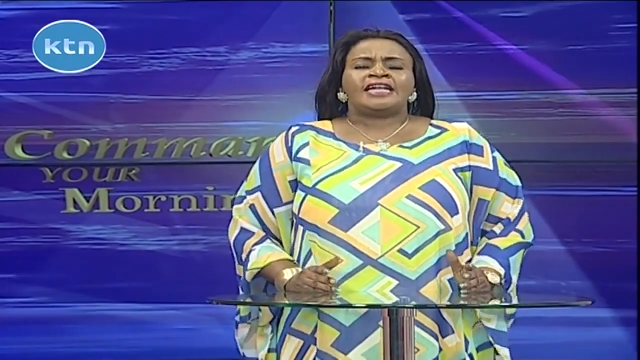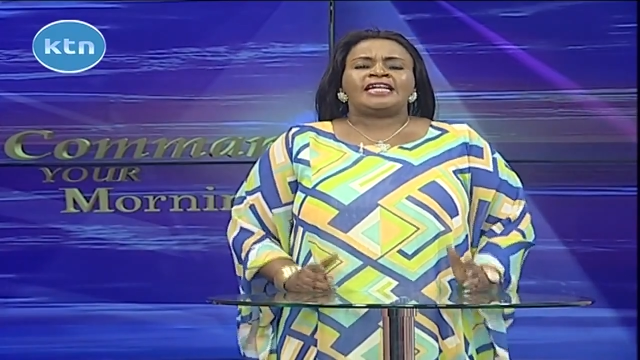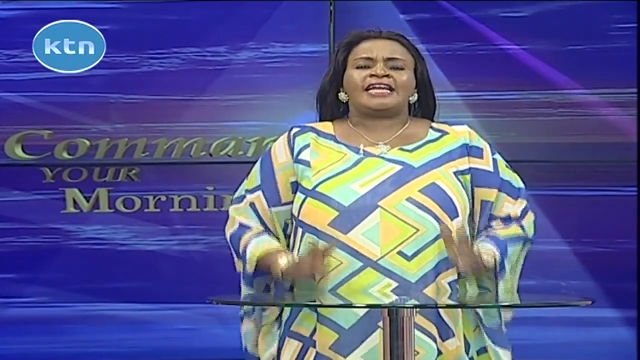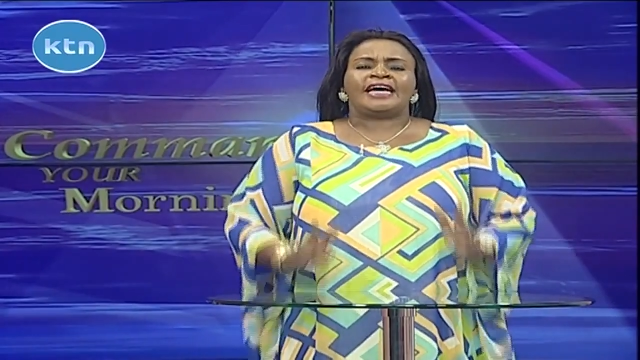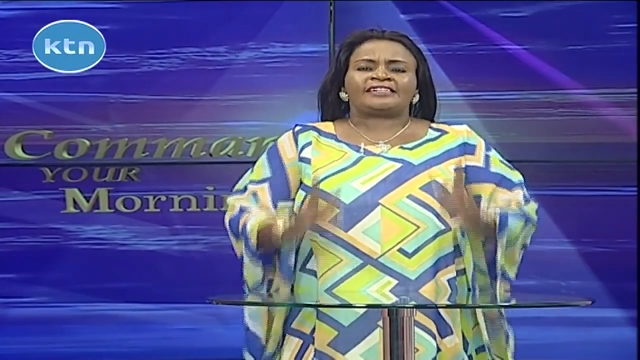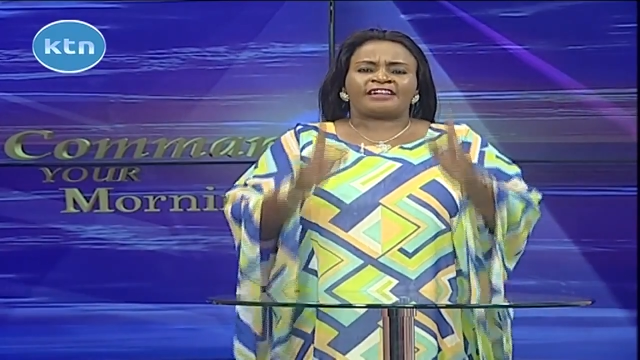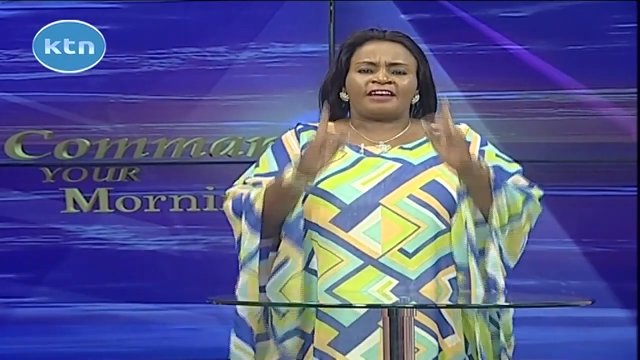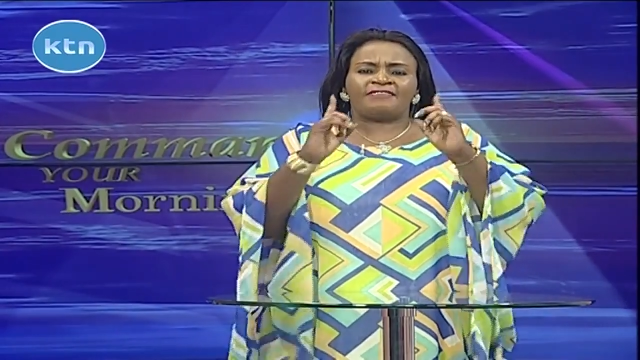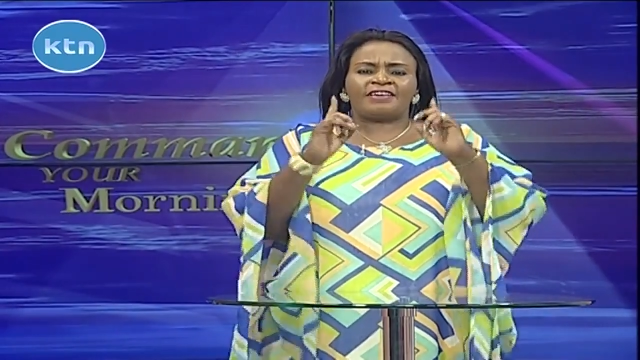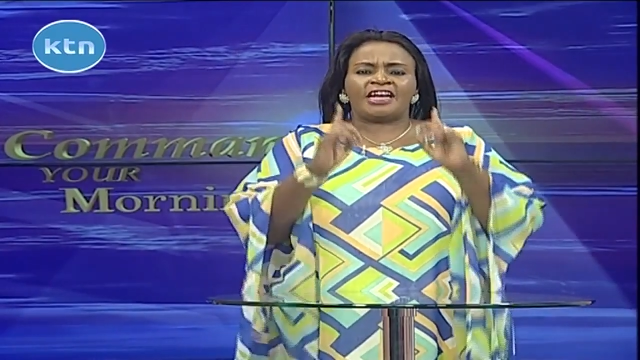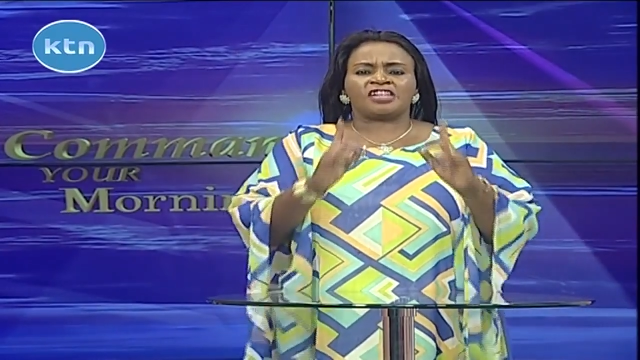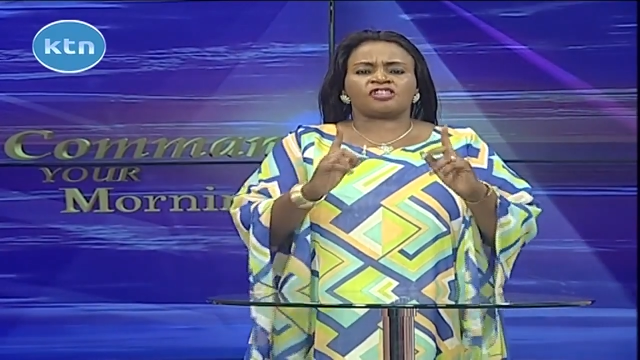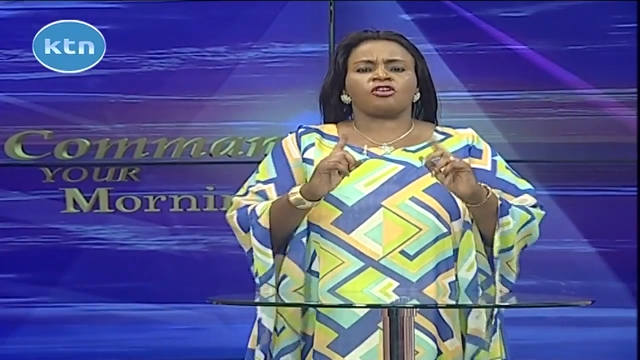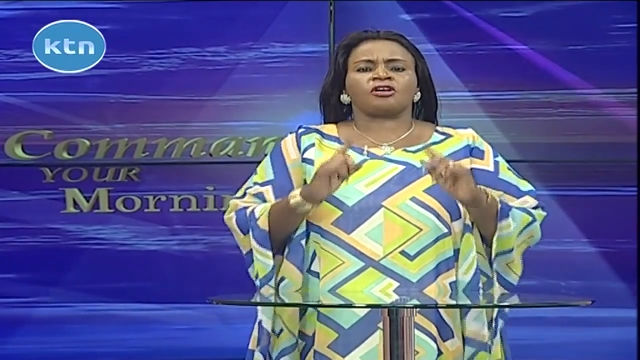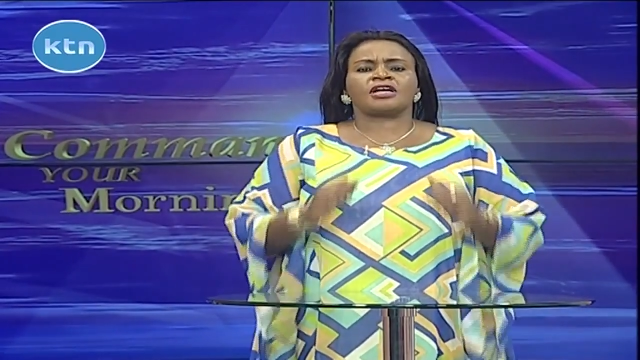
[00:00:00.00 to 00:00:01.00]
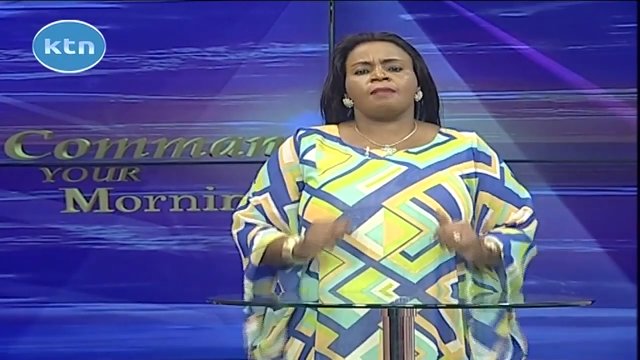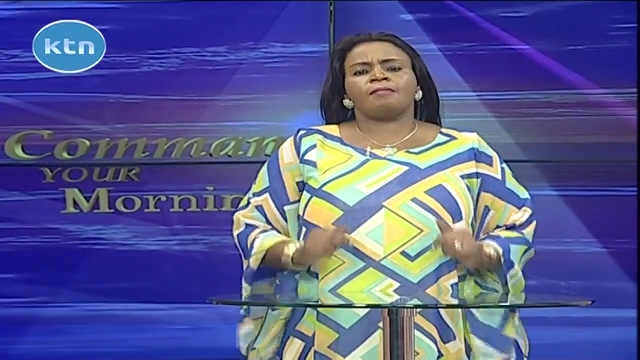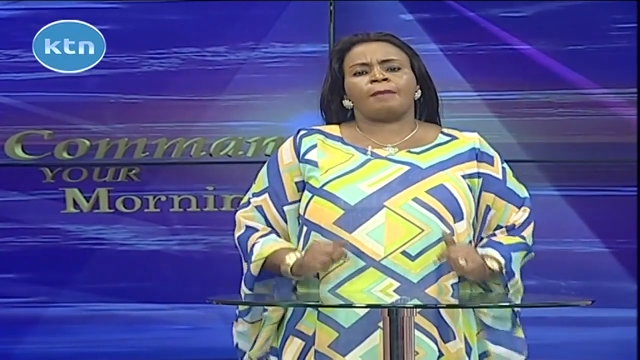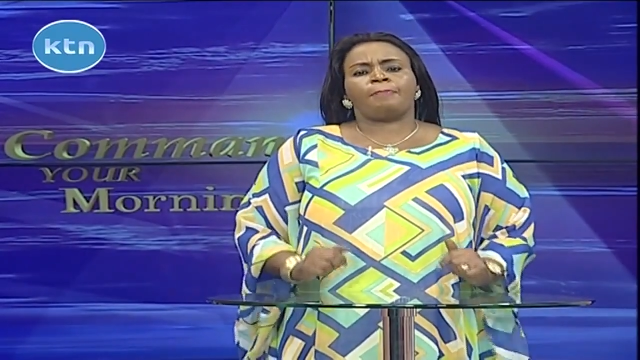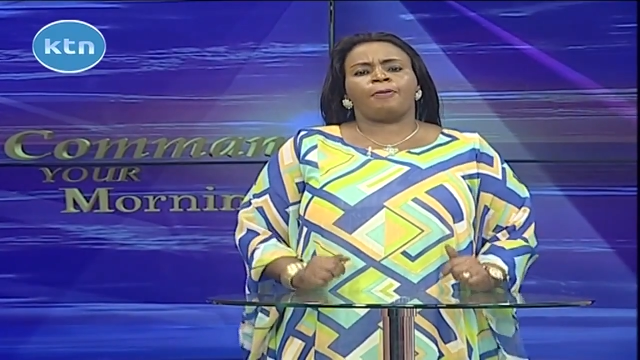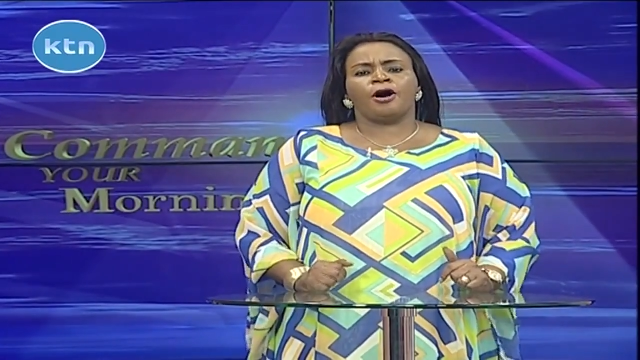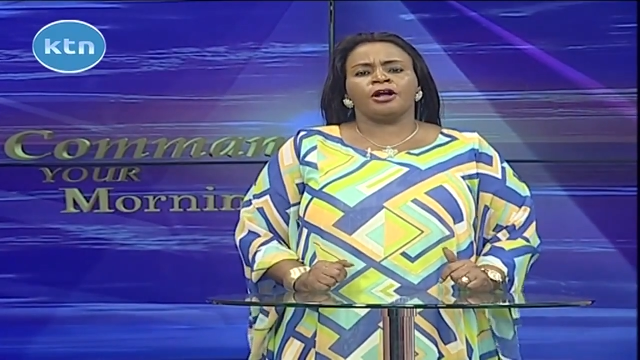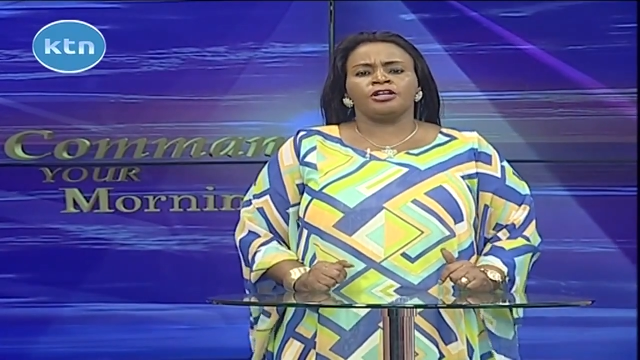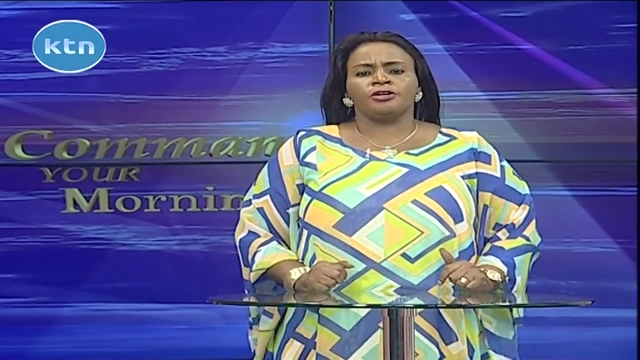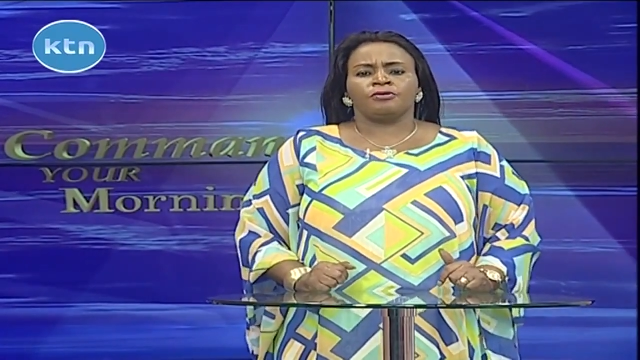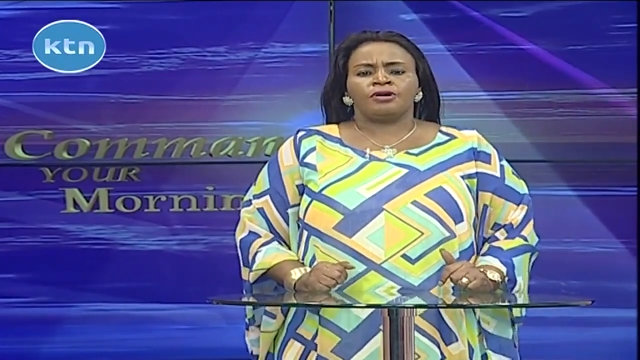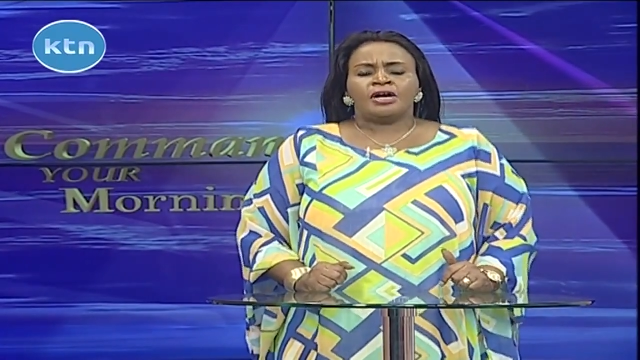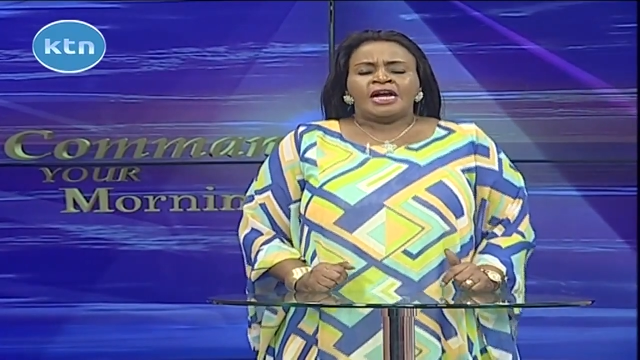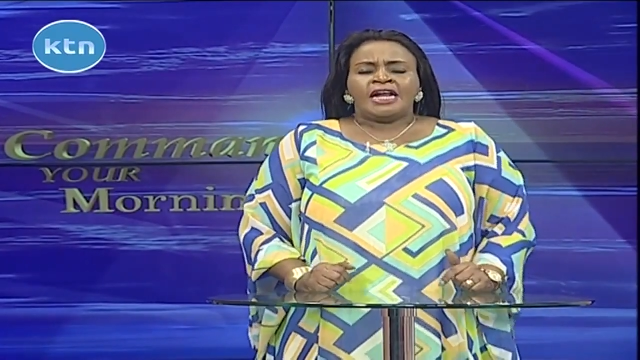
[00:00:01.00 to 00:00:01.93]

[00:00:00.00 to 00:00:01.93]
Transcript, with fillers: Let revelation come upon you.